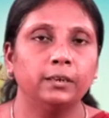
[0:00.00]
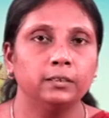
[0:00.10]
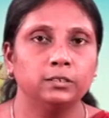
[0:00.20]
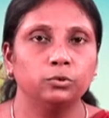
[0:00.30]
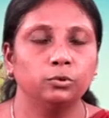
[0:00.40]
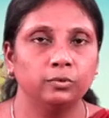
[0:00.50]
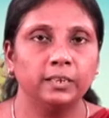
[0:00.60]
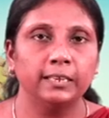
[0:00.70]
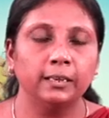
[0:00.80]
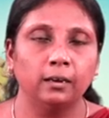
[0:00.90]
it is
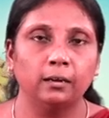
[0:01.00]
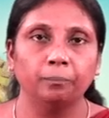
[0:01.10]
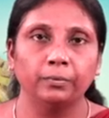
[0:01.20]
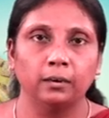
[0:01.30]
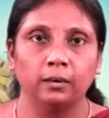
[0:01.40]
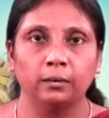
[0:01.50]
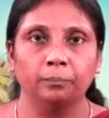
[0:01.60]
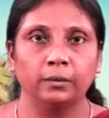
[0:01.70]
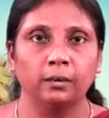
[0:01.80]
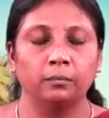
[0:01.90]
usually um,
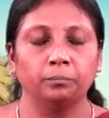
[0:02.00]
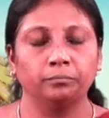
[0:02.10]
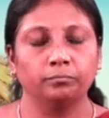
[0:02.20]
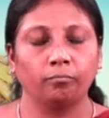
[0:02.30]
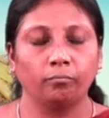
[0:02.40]
um, um,